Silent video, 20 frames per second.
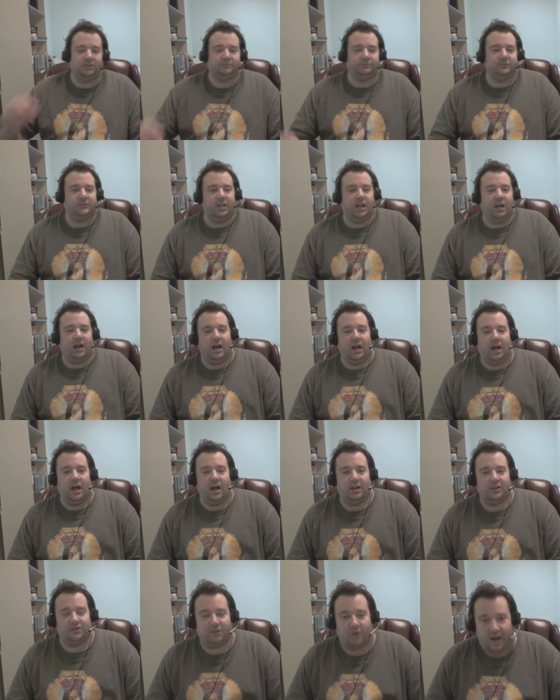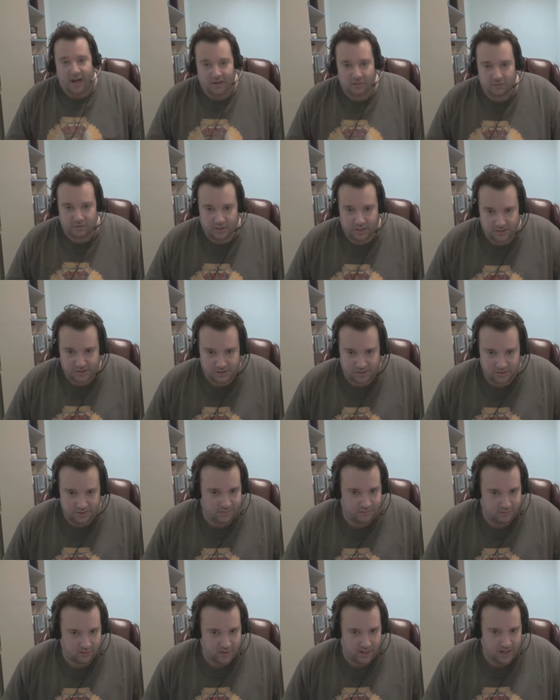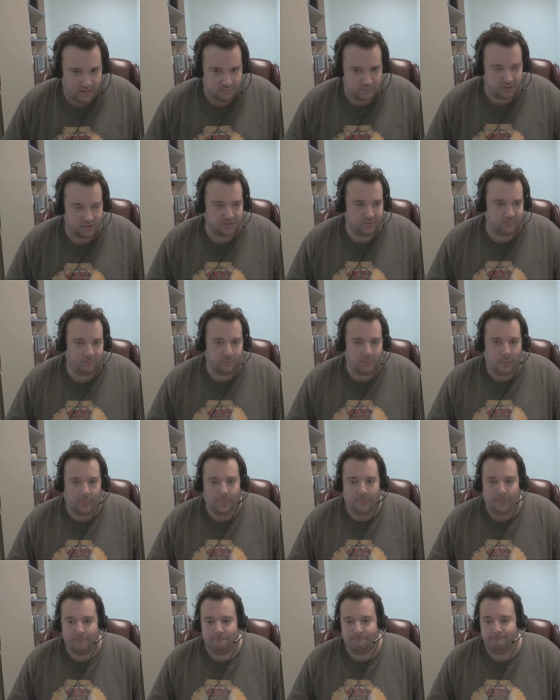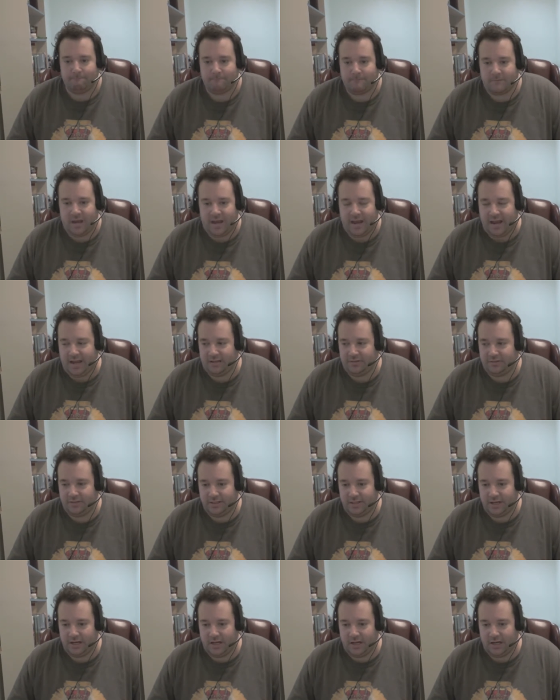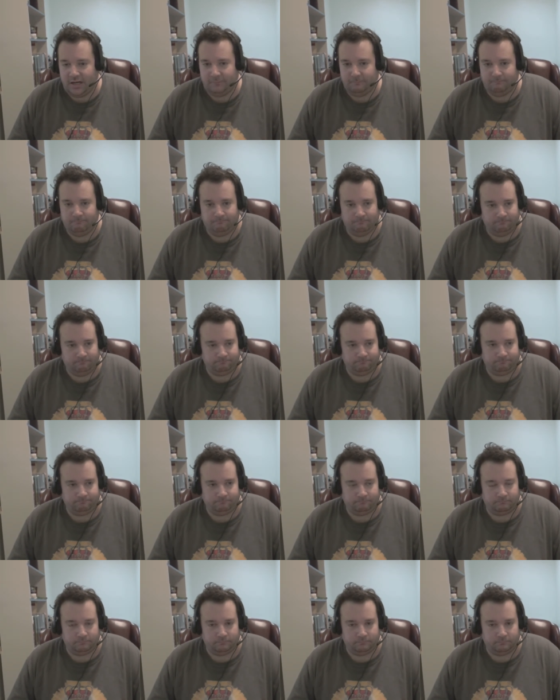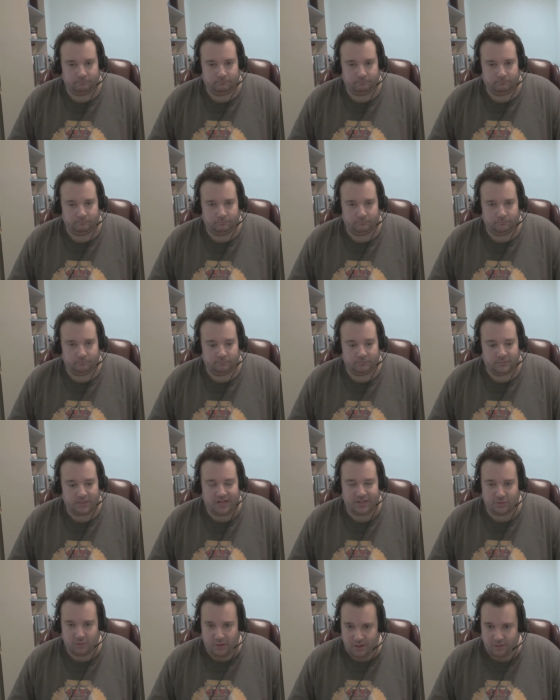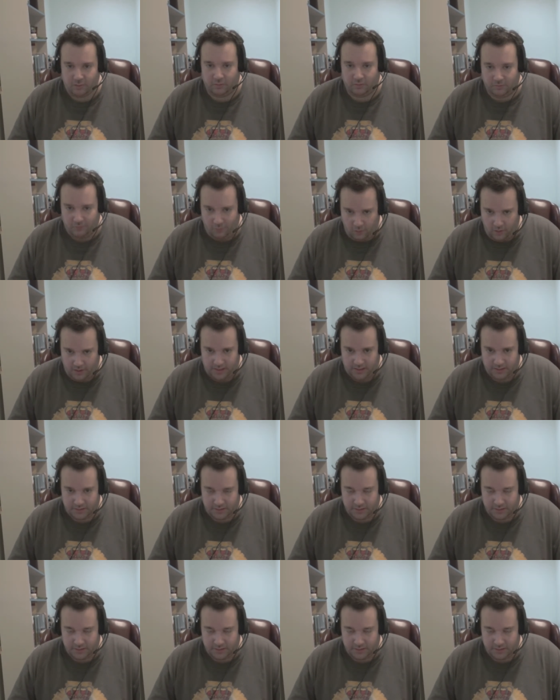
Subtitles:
So I don't touch Denuvo games. And I try to avoid